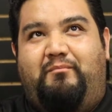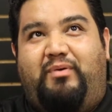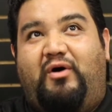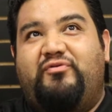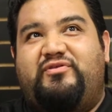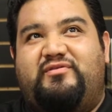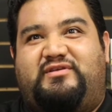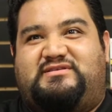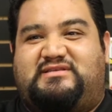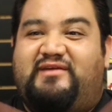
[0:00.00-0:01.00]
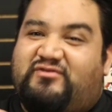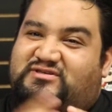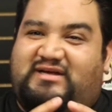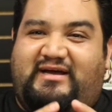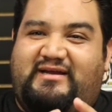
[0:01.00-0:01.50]
both the Sliver
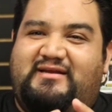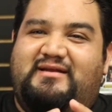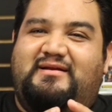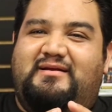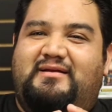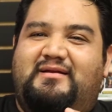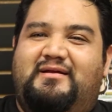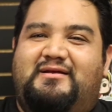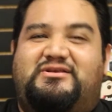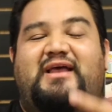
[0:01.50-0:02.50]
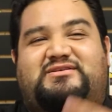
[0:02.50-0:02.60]
side. So yeah,